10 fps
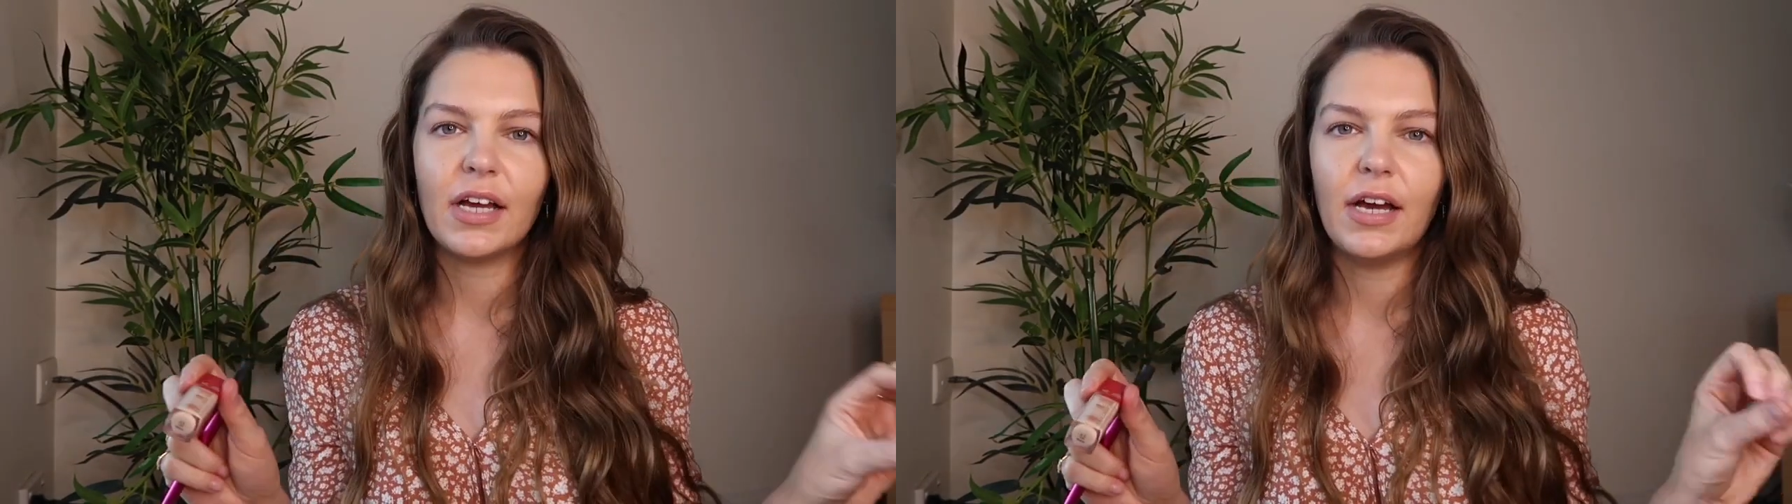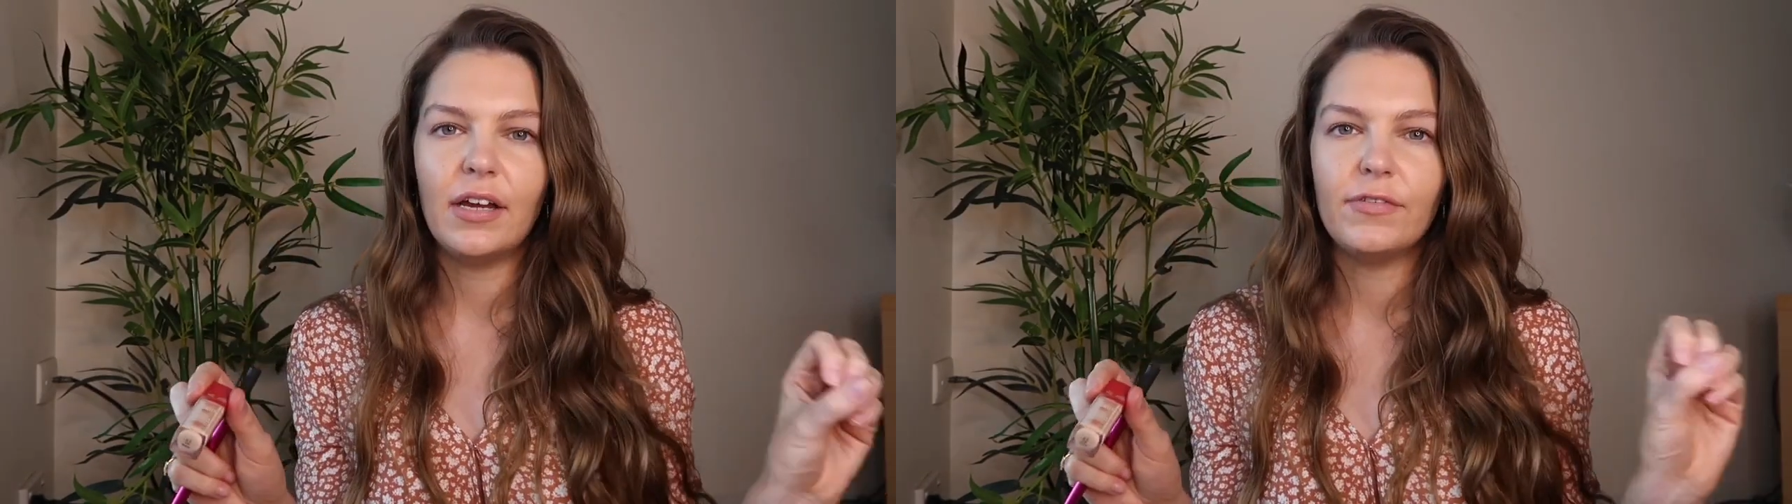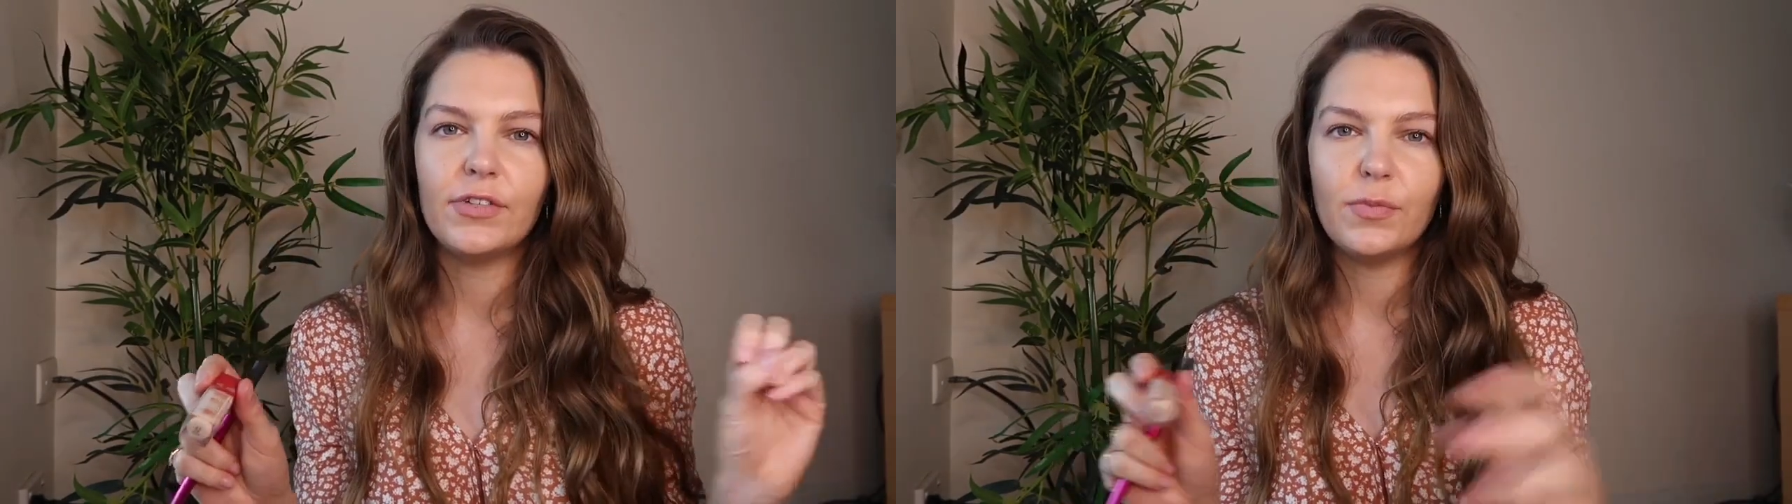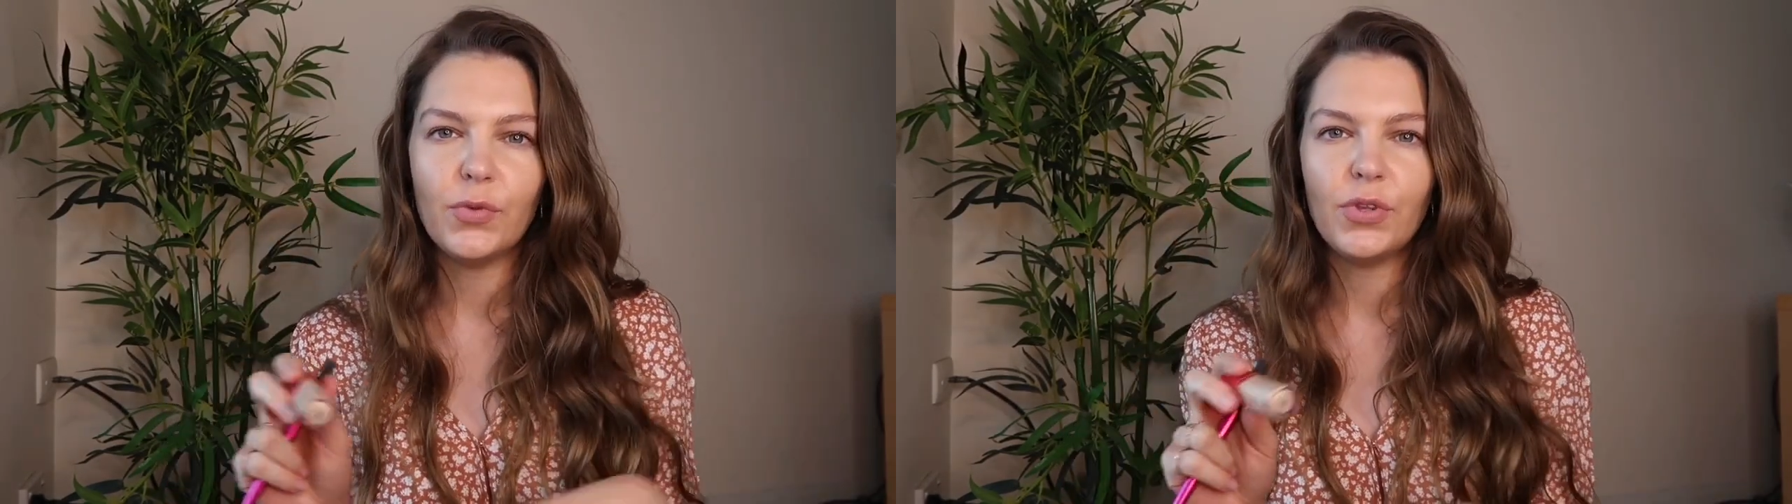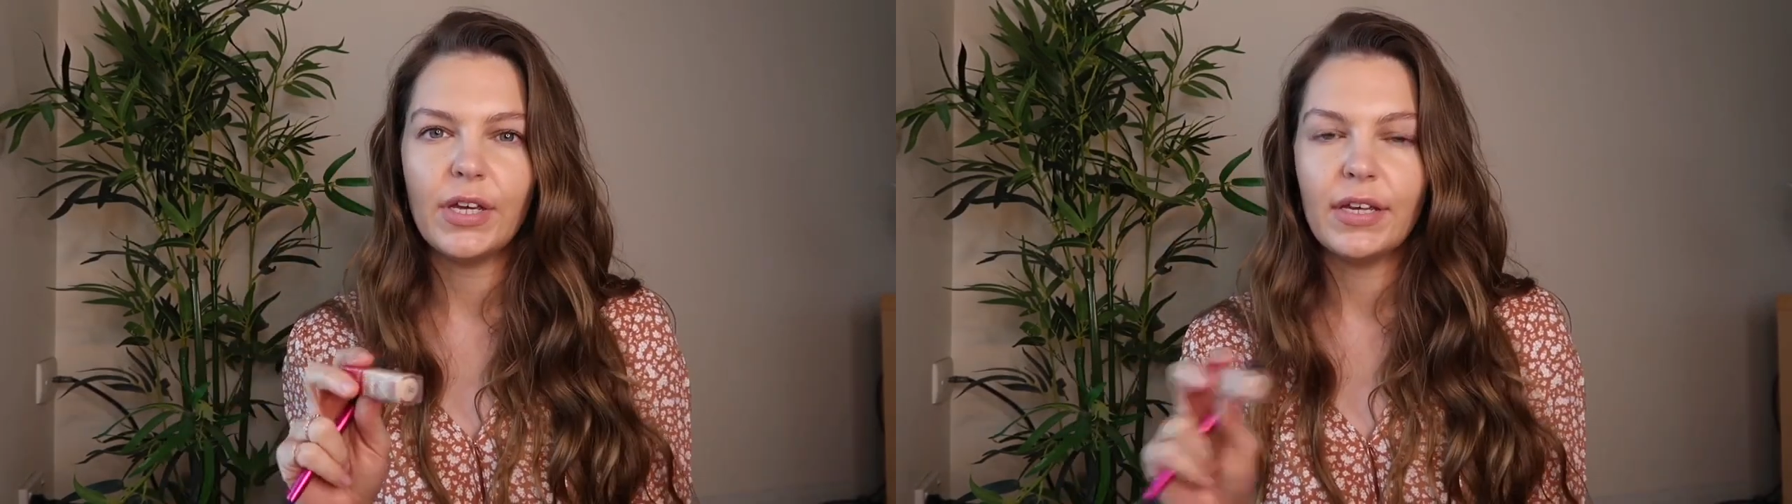kind of
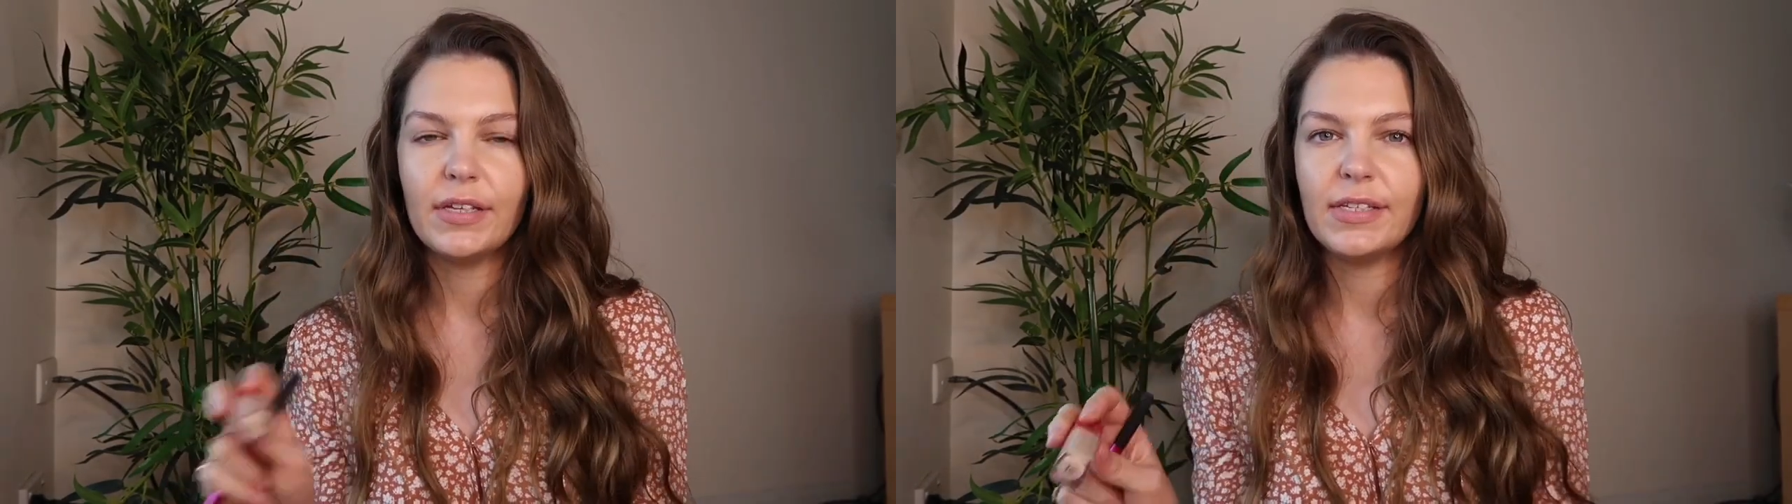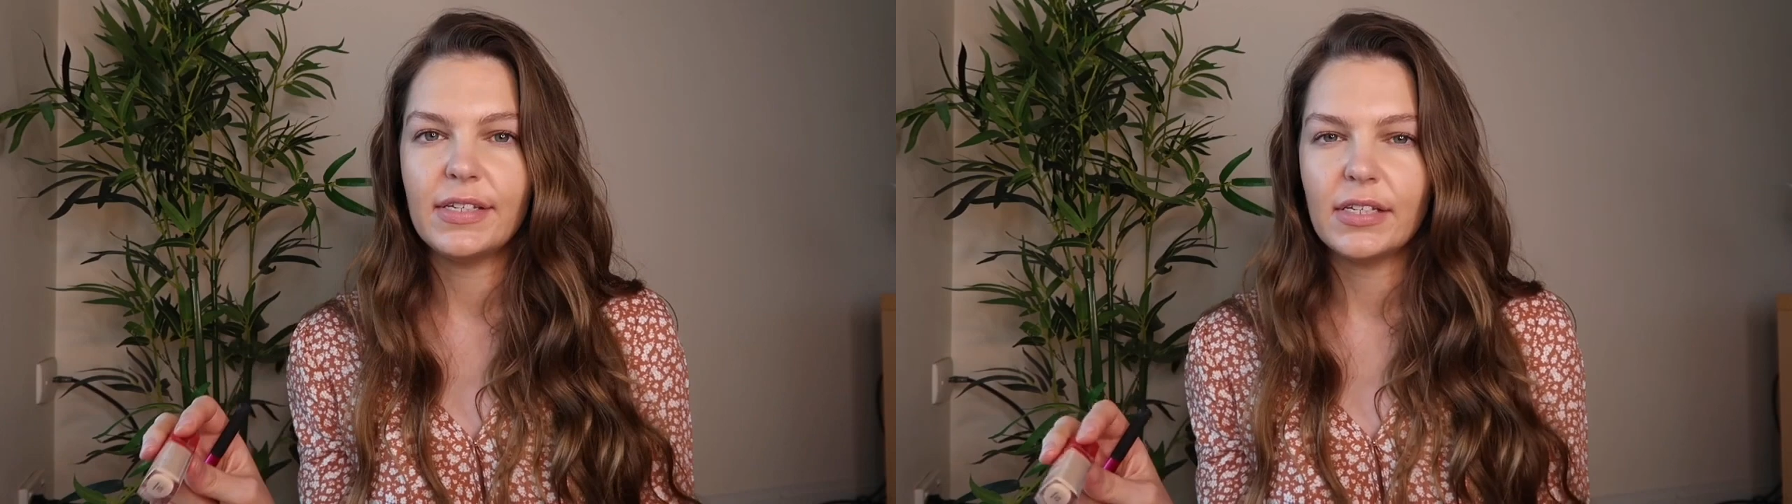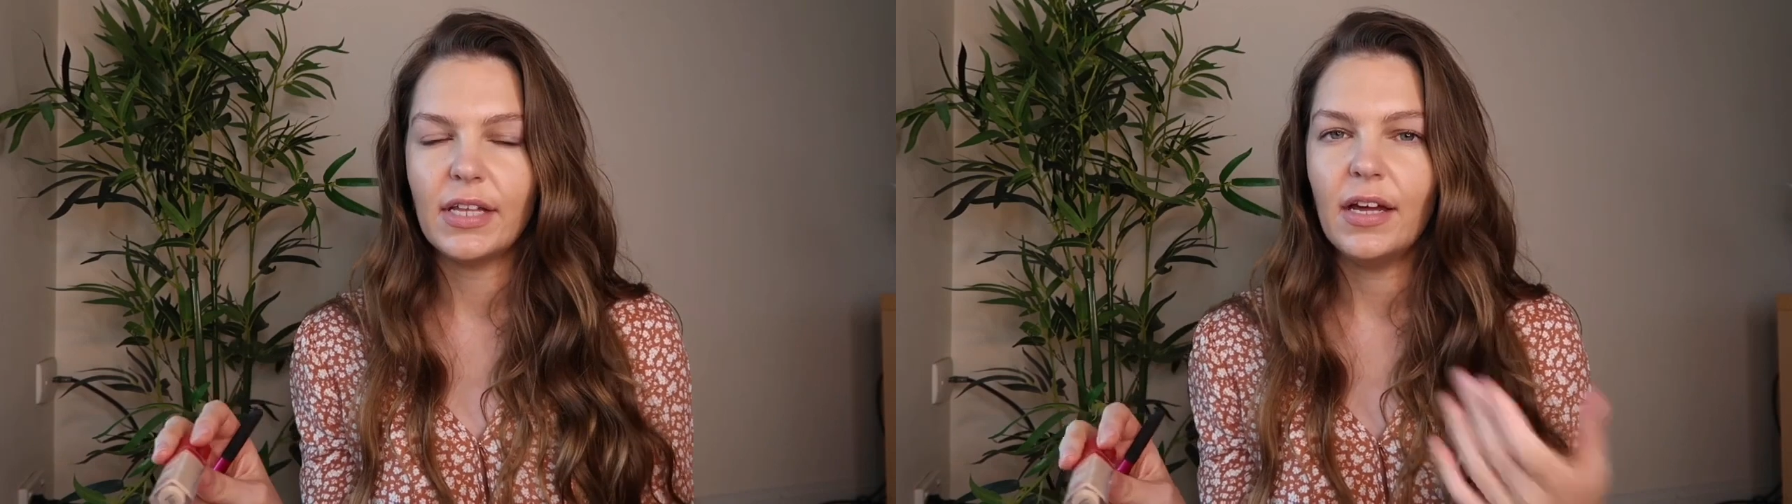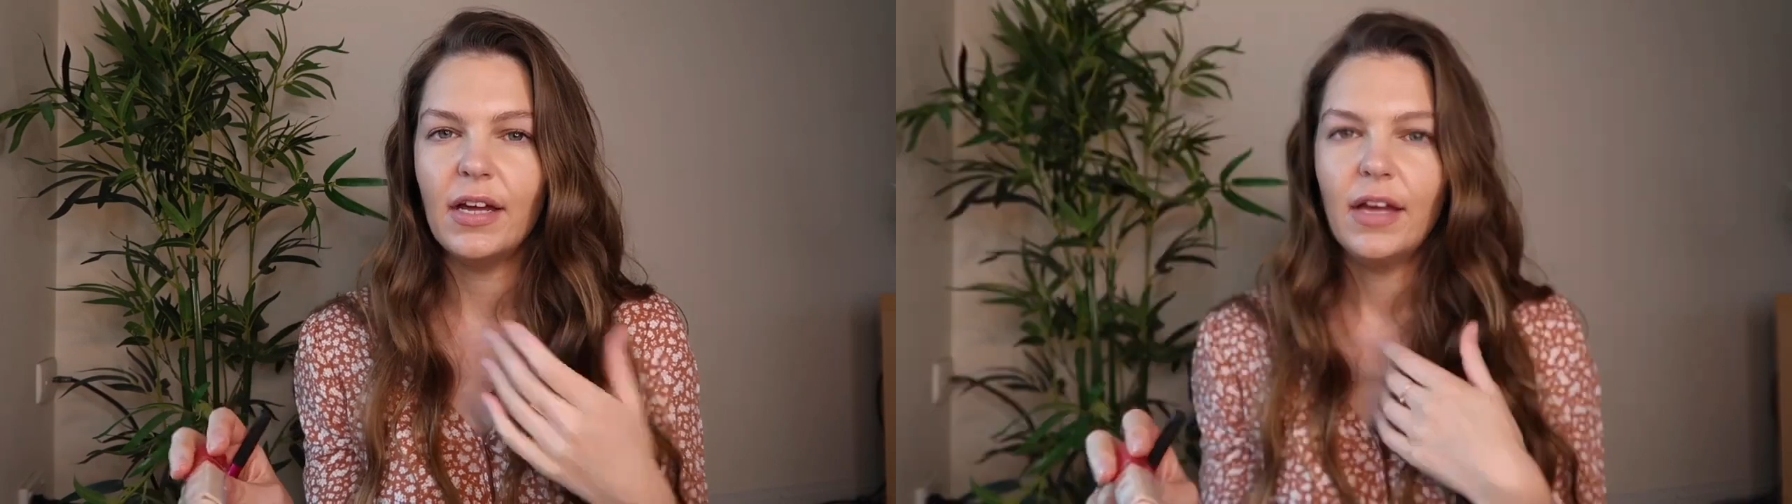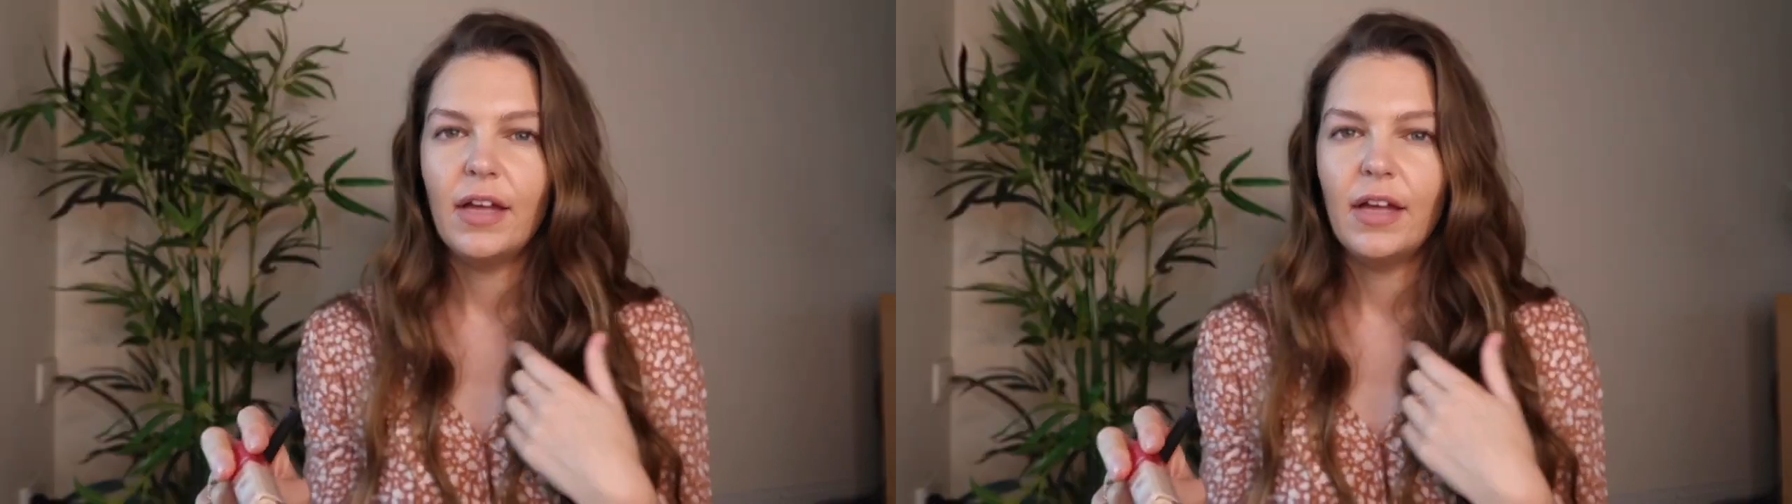smoothing concealer